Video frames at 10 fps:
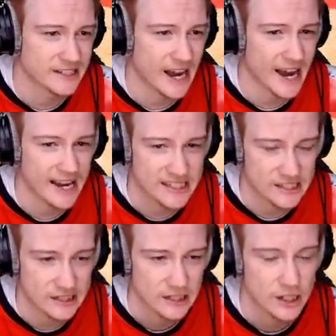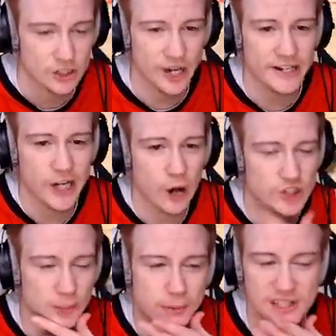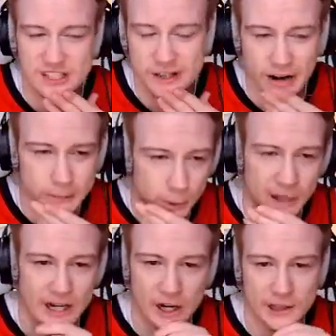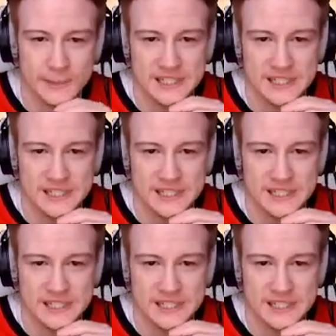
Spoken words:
nice. Trey Jones should be the starting point guard. Let me